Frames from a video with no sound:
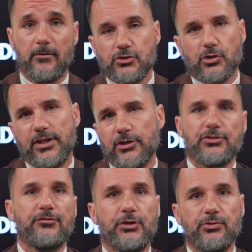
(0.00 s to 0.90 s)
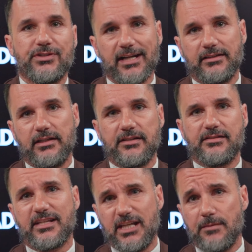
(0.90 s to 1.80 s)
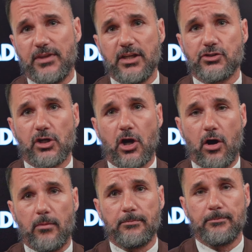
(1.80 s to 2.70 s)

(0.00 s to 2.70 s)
So here's a few techniques to keep things calm.